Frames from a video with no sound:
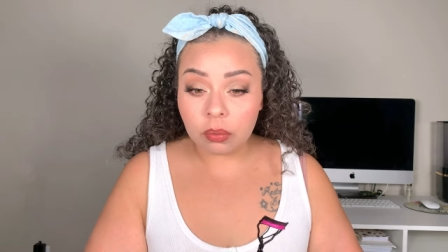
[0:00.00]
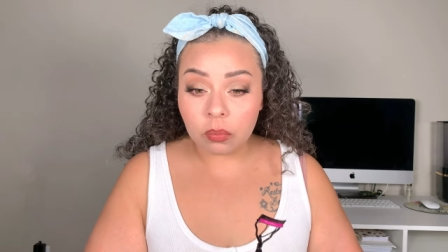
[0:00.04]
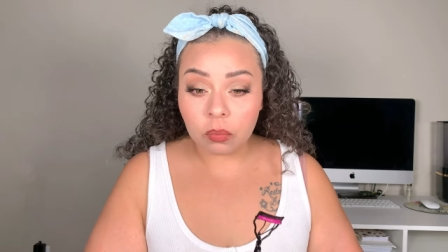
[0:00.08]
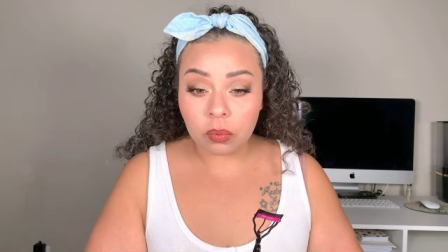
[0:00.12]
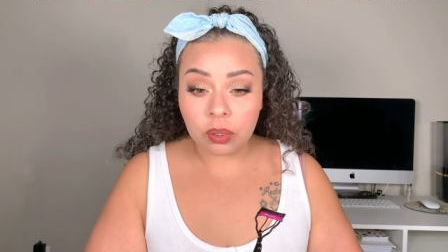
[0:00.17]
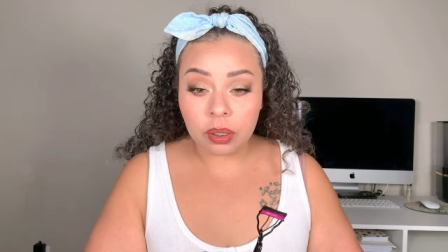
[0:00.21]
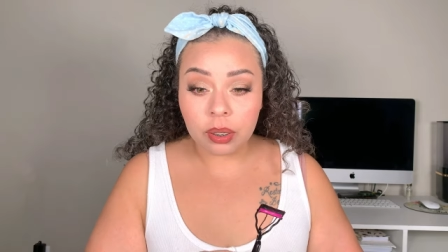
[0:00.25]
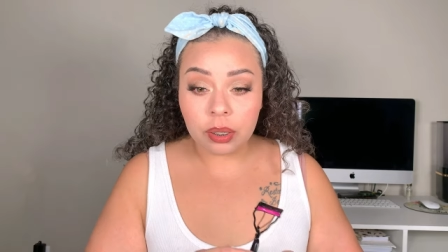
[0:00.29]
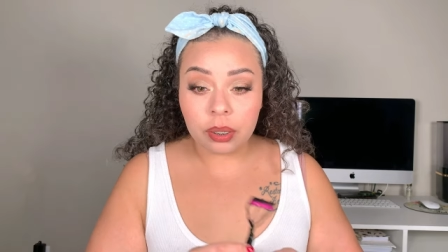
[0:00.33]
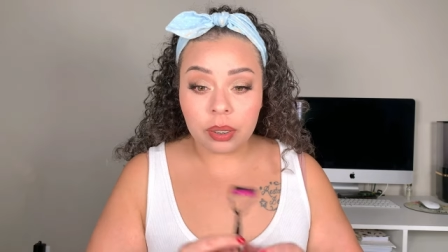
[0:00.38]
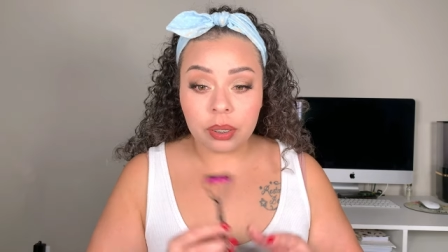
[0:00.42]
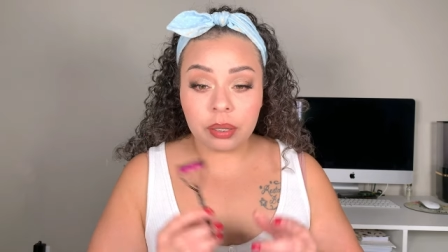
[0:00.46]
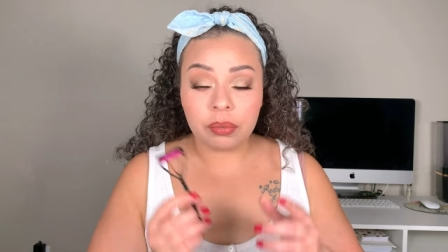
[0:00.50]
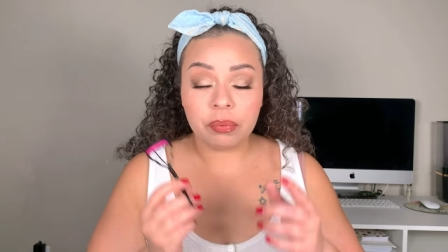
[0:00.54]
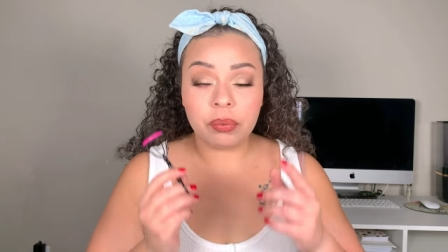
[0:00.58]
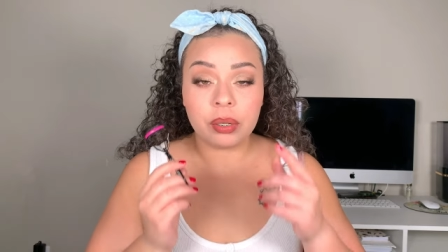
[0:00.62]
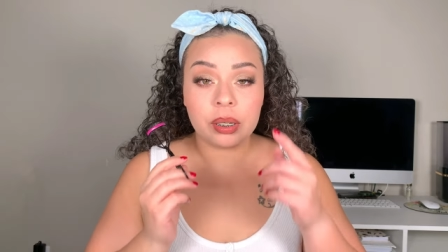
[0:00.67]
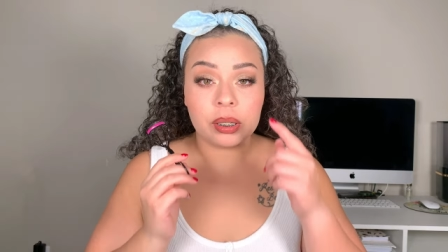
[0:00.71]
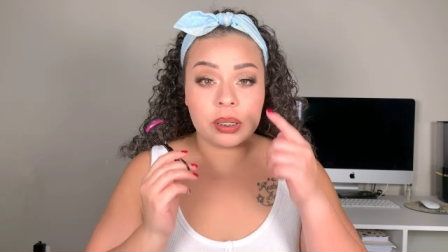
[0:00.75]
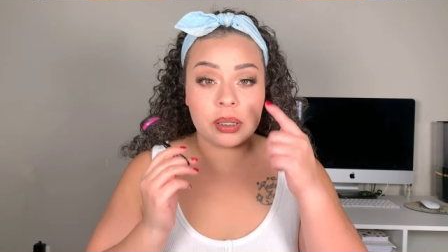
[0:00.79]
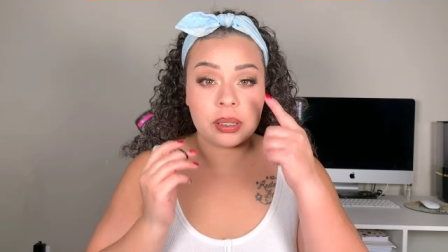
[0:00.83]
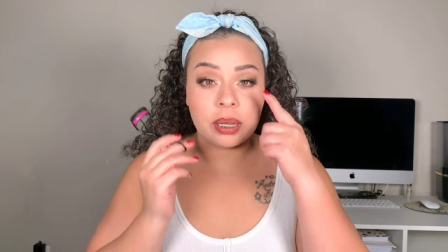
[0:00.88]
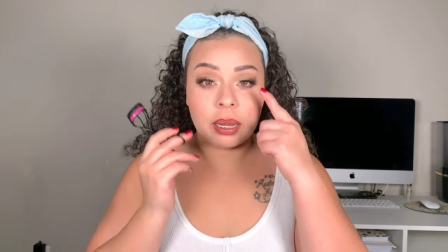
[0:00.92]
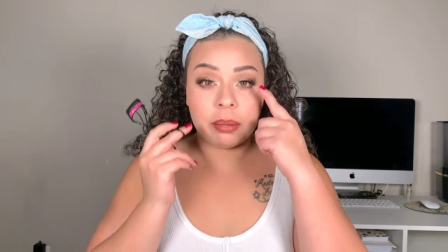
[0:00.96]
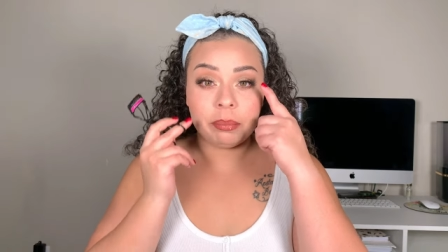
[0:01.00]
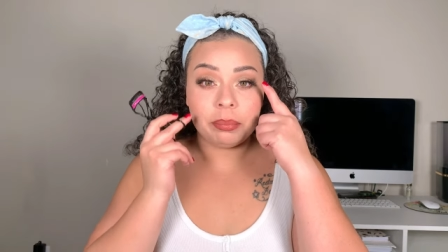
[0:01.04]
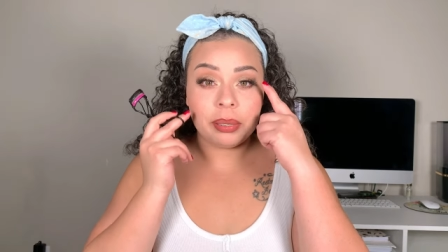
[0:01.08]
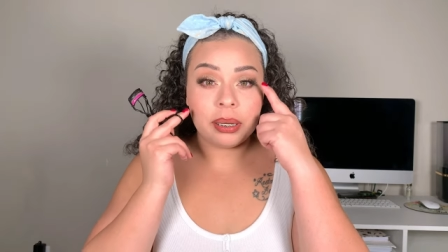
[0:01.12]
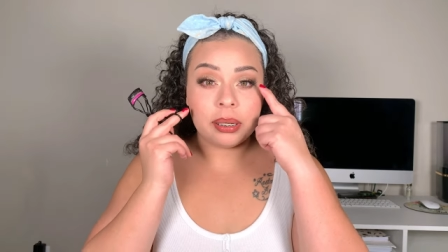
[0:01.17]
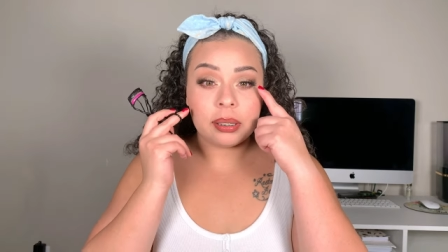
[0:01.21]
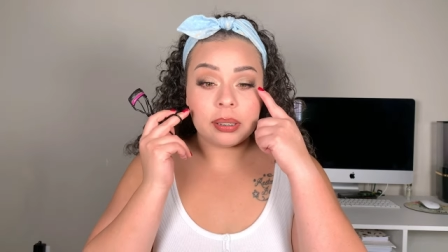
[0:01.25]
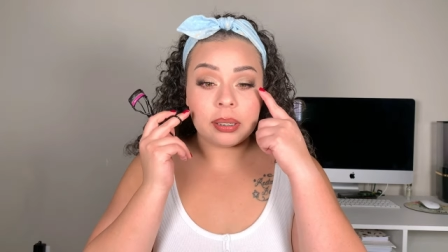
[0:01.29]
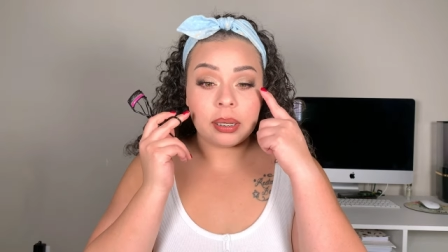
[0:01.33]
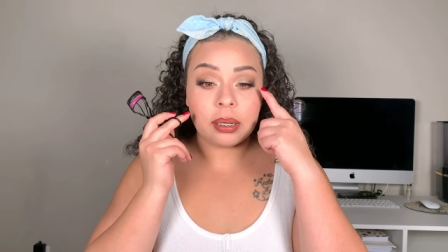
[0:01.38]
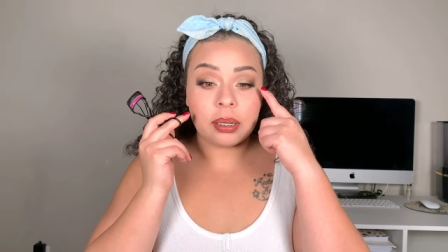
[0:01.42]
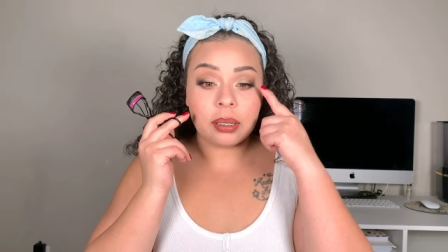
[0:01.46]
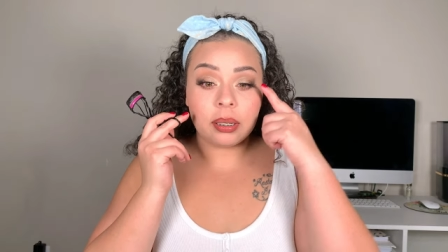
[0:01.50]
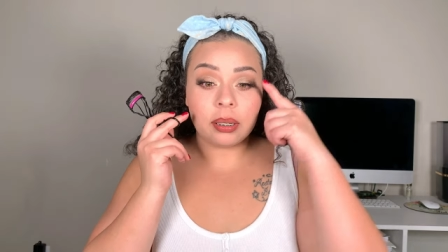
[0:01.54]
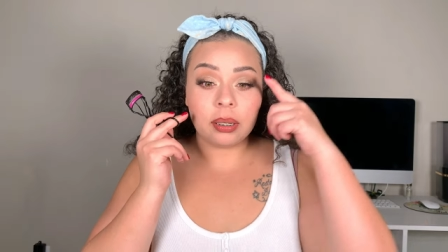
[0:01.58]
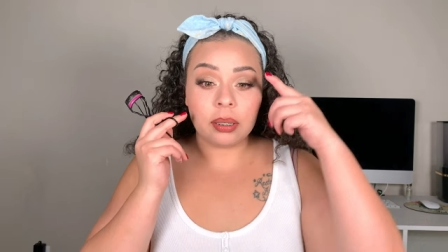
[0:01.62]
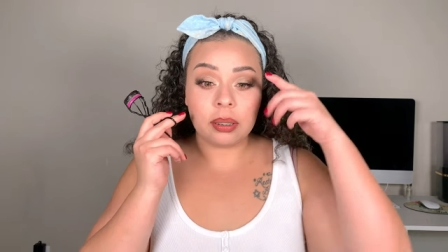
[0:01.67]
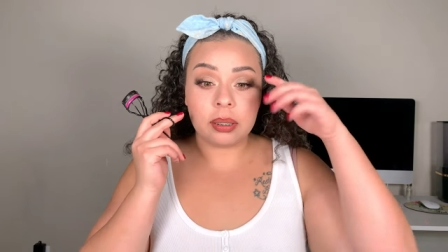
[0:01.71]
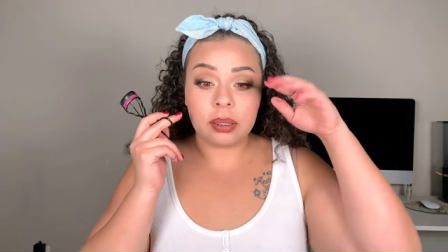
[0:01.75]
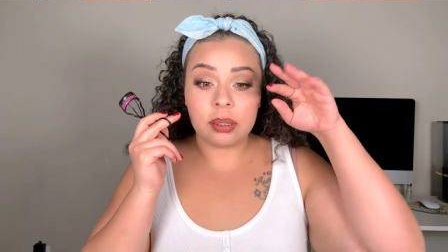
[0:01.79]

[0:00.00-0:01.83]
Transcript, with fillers: What a difference that makes. Like, look,